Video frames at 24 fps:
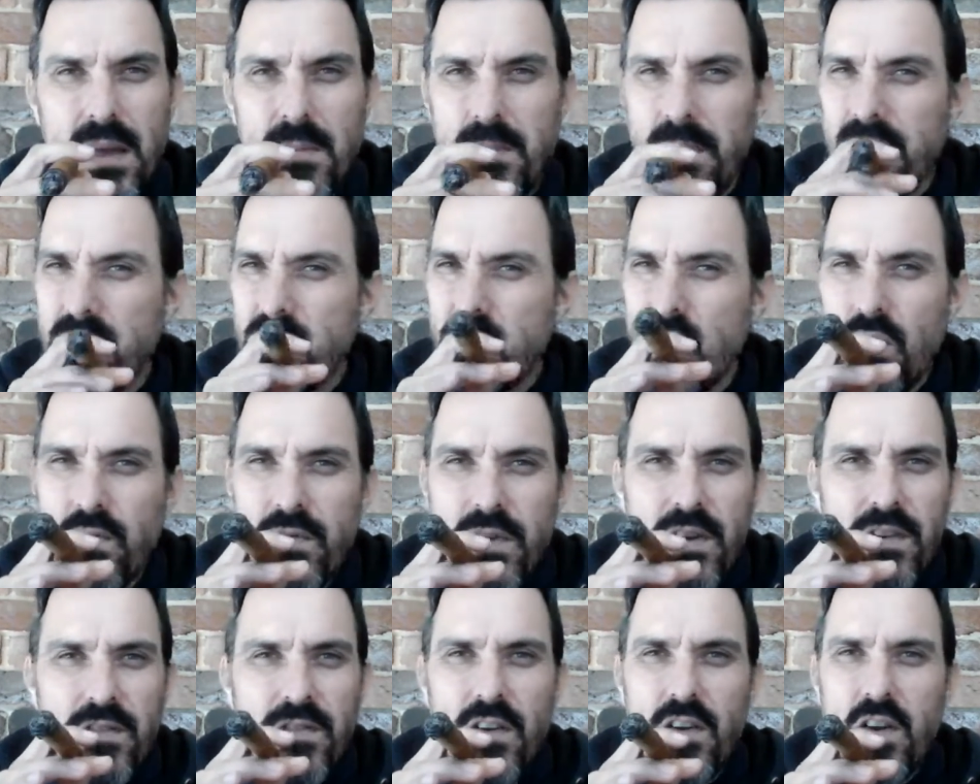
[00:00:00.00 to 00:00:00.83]
but it's all
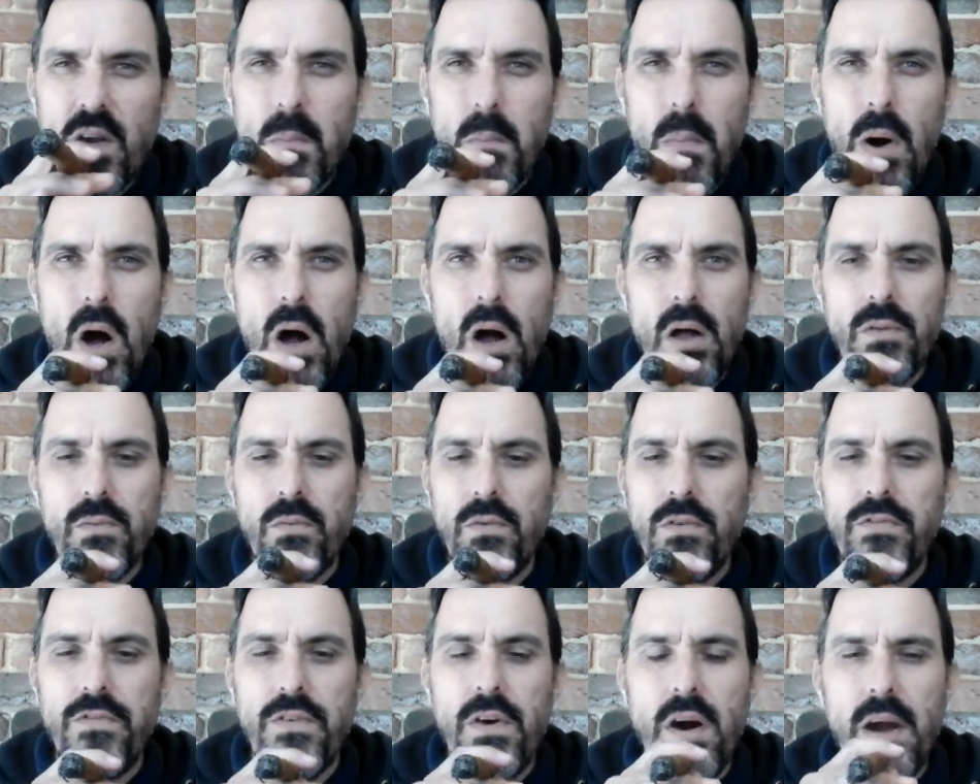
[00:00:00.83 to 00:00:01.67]
very, very mild,
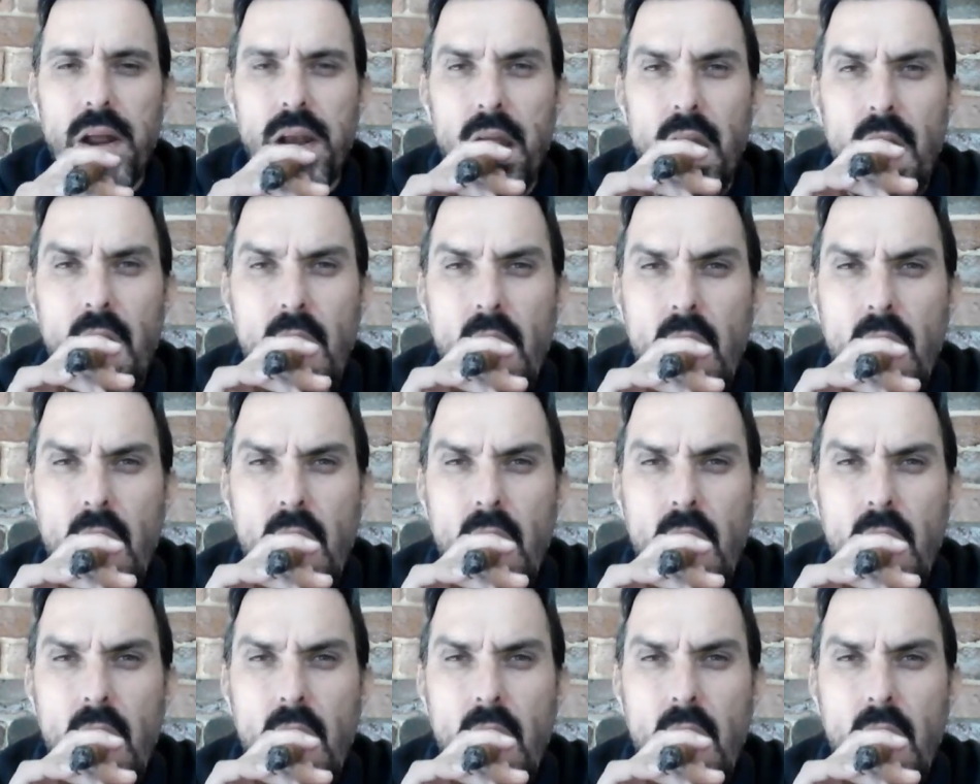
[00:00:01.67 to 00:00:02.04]
refined.